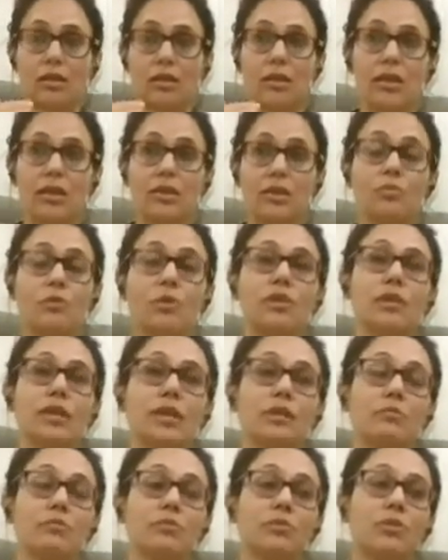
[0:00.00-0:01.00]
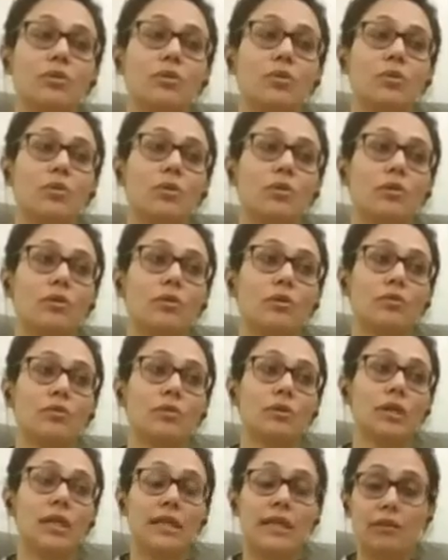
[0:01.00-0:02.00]
given them
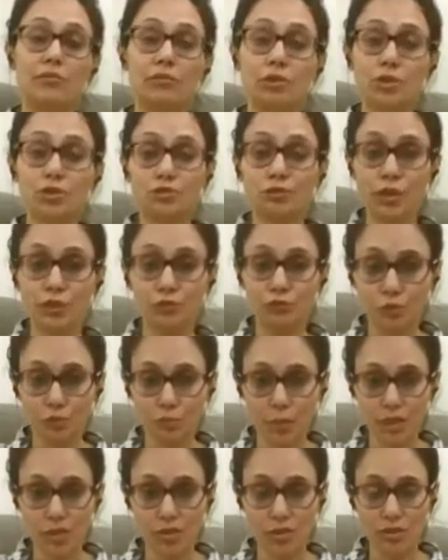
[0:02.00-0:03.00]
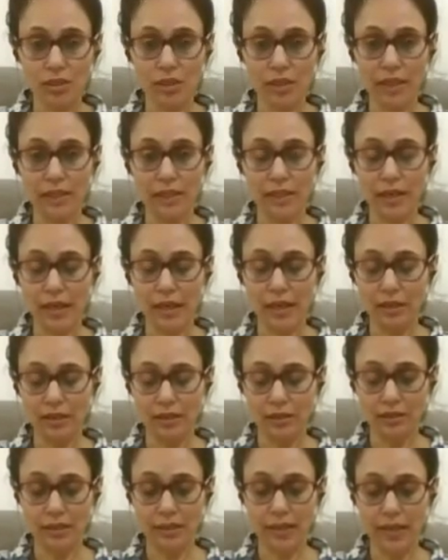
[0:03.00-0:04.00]
the level of information they
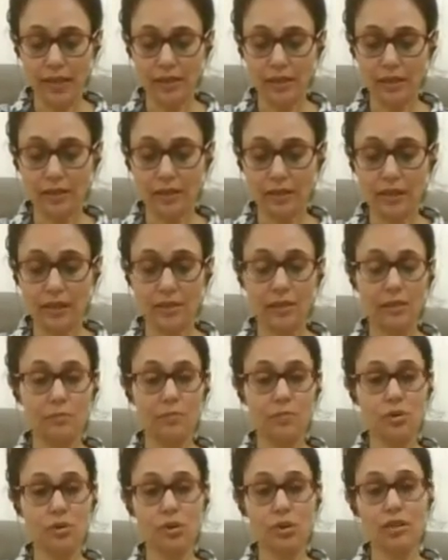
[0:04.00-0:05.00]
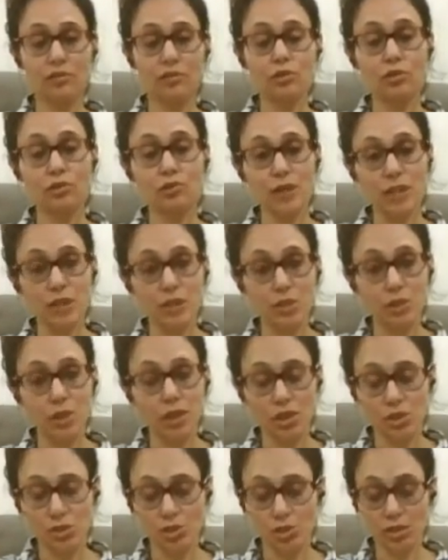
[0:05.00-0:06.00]
had at that time, the level of
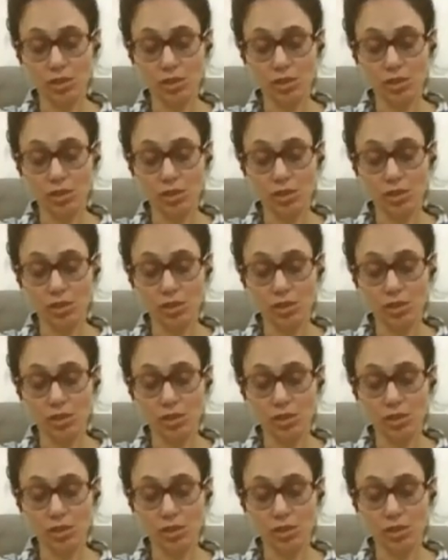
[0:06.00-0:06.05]
education